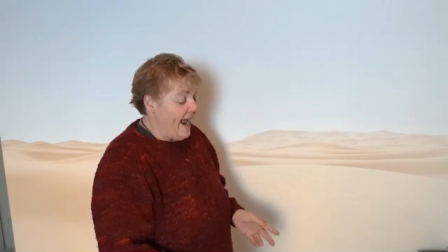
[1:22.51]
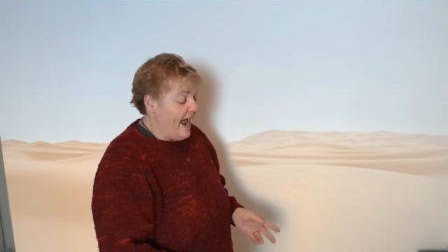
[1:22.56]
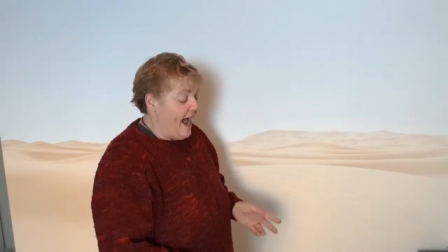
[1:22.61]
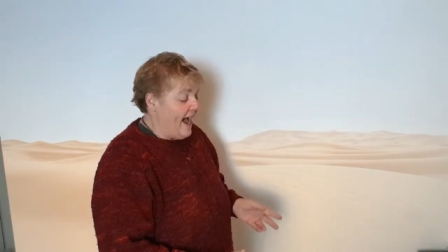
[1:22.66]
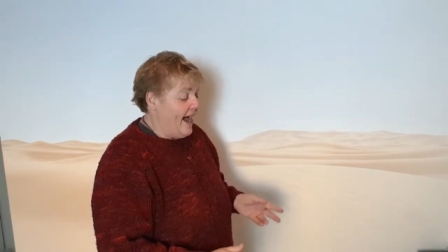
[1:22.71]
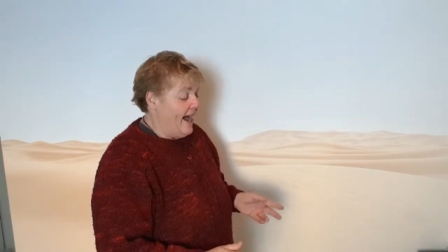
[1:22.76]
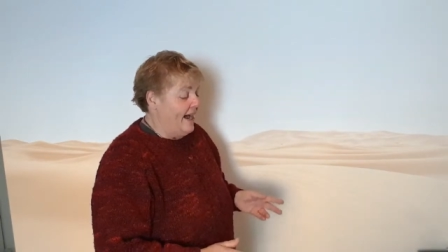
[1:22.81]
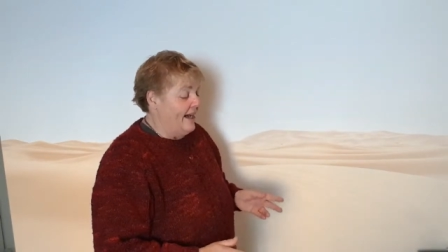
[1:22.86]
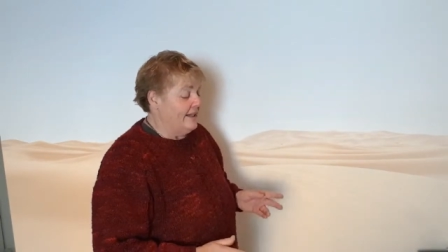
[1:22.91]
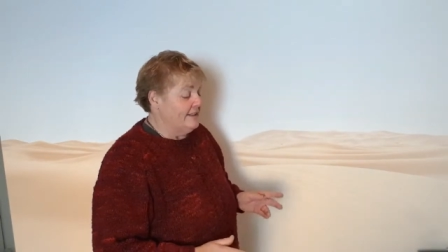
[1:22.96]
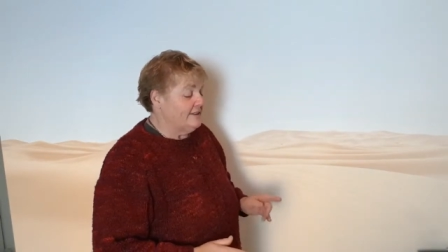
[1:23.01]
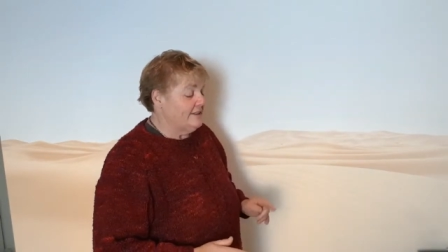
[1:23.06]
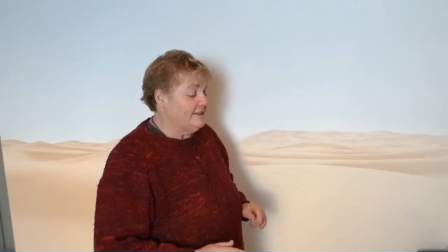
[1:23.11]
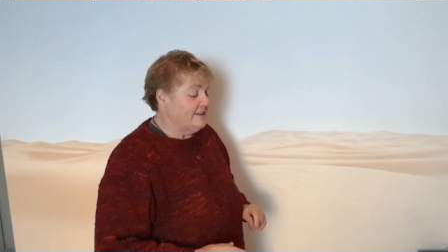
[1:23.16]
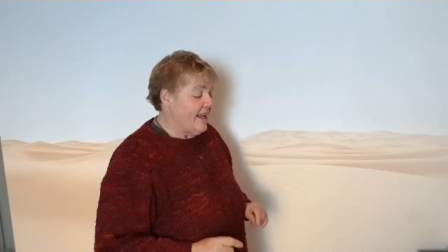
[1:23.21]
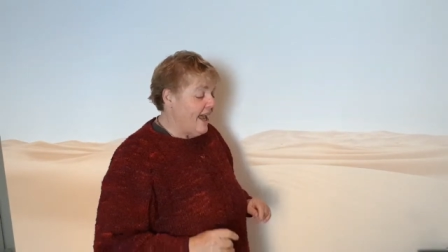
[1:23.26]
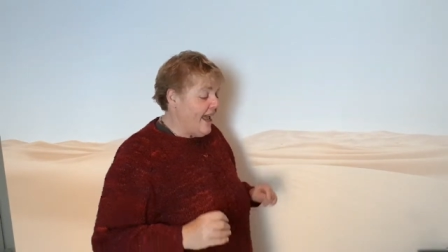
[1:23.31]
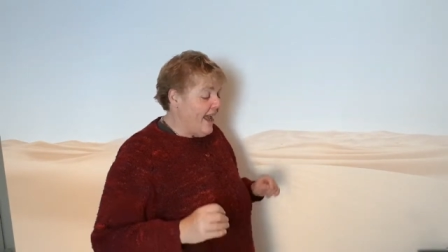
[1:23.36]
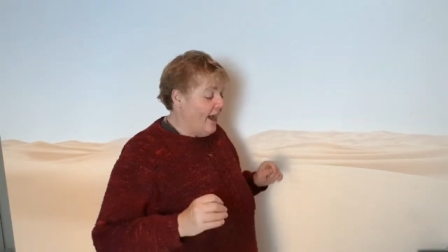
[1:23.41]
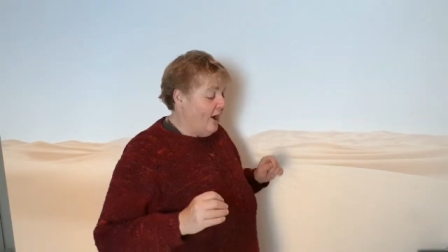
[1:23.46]
asked to
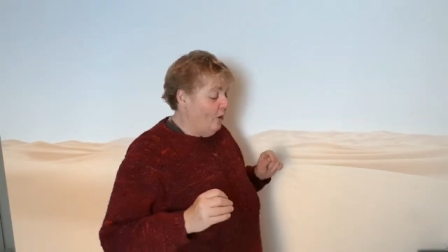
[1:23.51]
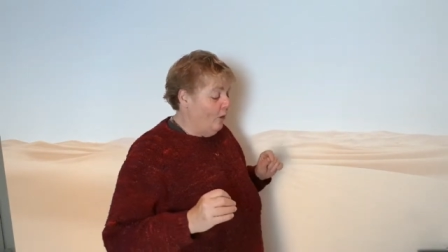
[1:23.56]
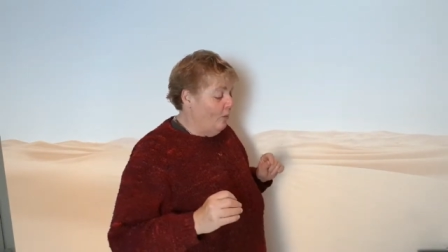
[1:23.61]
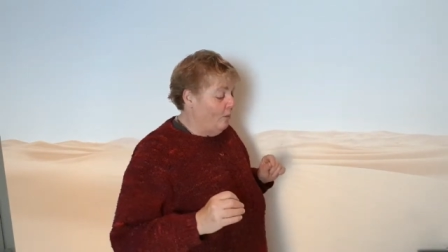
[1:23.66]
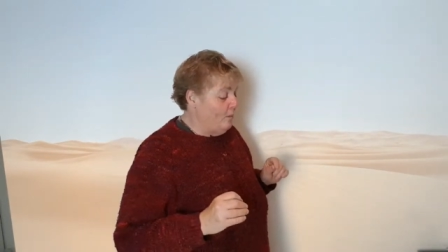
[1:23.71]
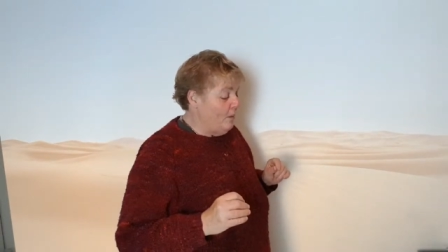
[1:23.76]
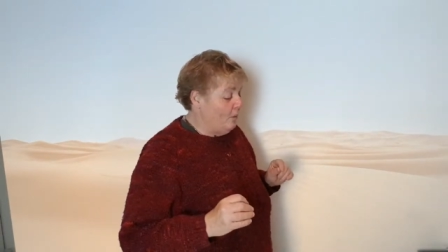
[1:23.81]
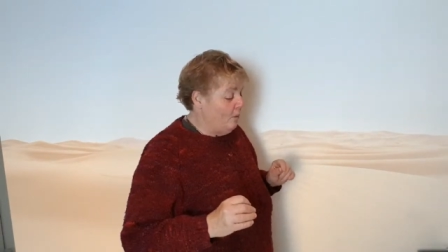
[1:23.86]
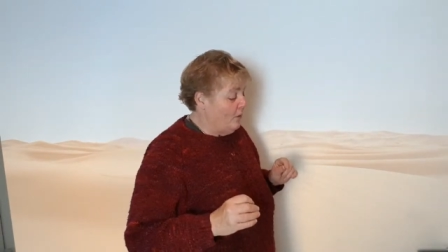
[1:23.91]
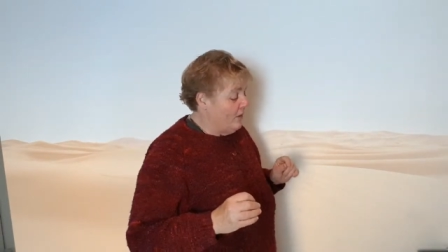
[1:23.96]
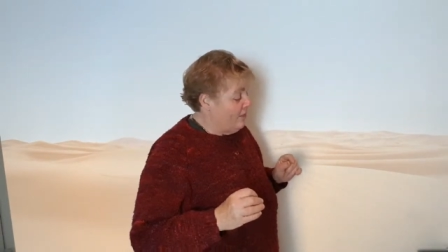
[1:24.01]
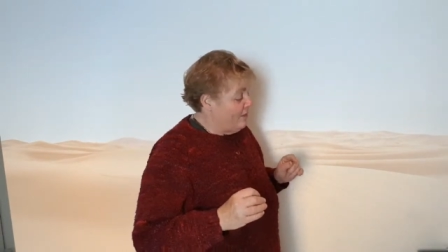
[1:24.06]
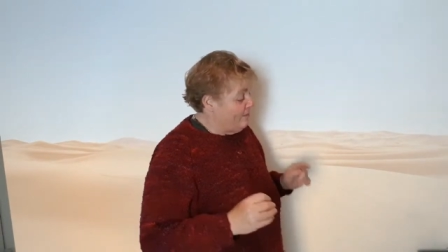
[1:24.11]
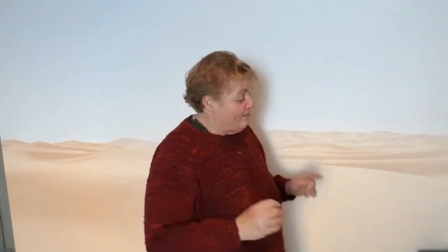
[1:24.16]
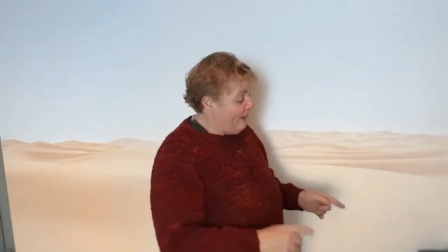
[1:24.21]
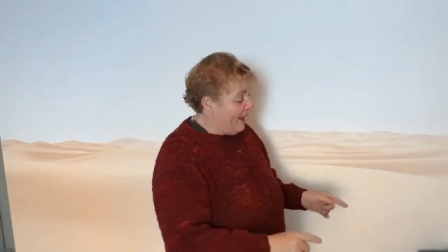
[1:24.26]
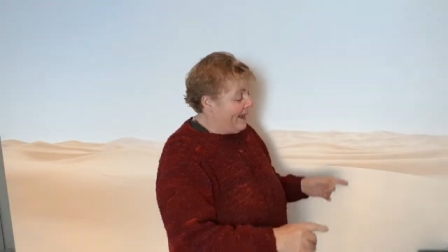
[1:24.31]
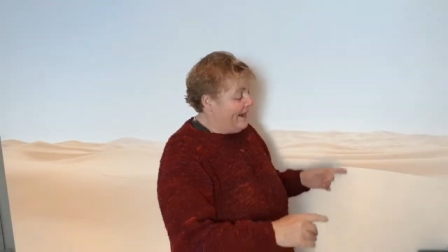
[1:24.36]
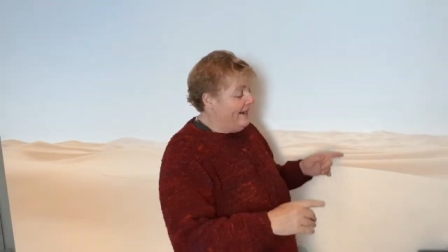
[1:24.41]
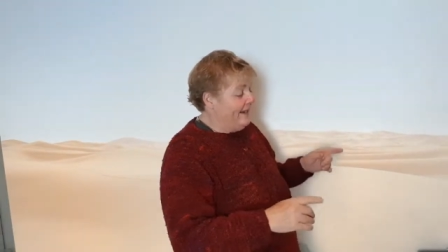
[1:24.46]
help with the
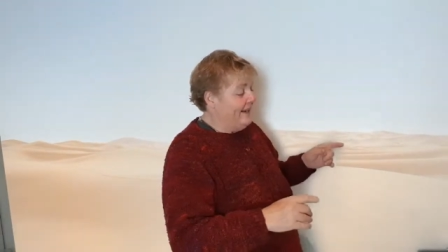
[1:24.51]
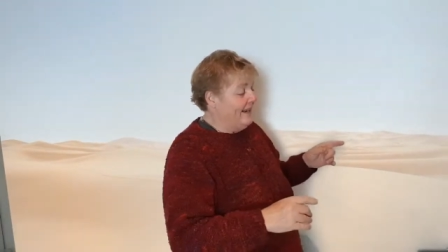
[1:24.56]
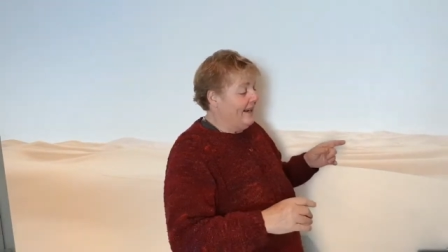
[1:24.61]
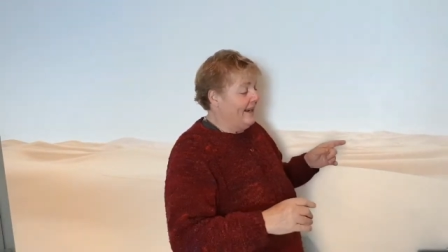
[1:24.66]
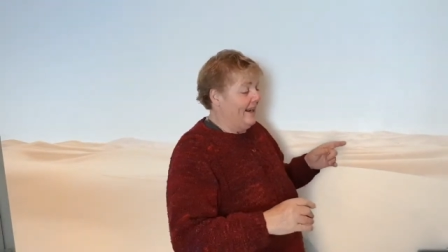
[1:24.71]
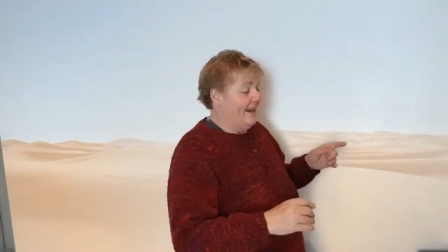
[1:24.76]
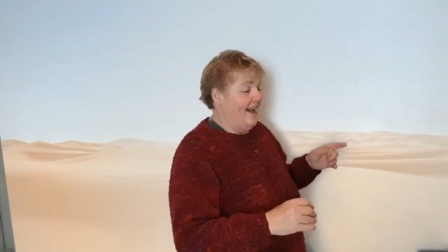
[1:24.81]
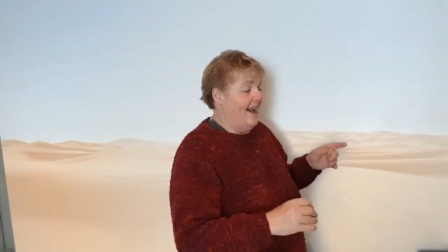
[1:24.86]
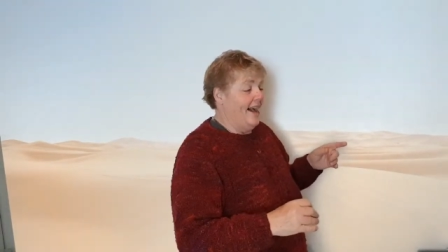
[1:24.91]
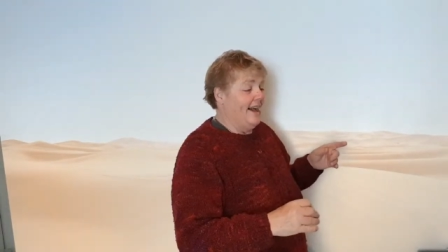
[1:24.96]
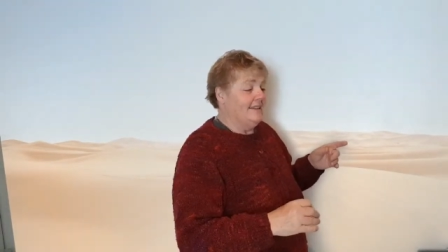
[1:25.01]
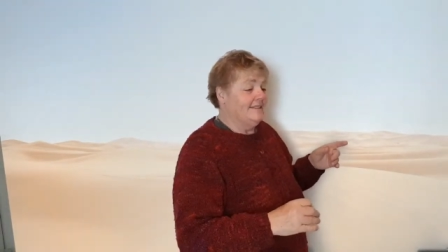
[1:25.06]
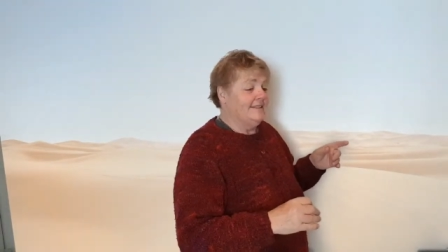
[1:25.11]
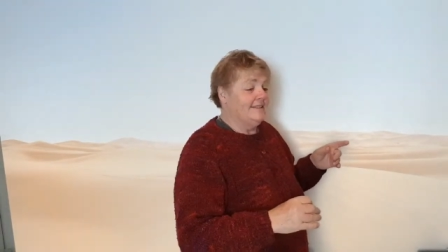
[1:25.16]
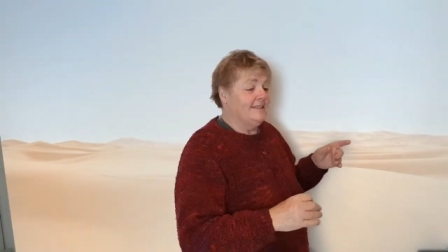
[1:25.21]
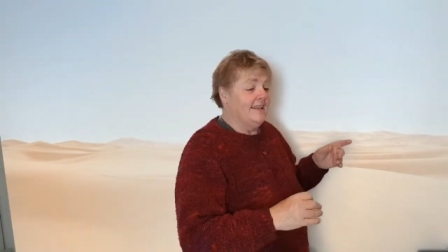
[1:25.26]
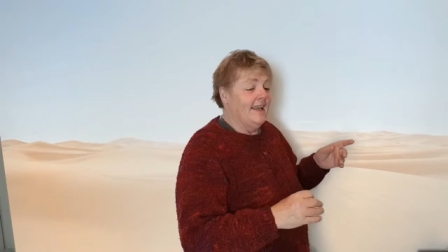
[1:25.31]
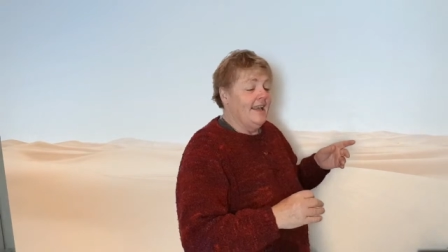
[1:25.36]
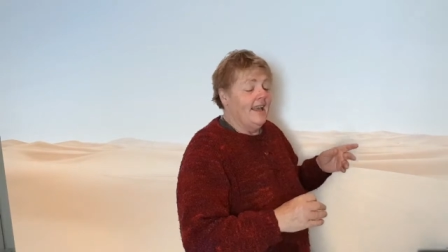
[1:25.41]
painting class.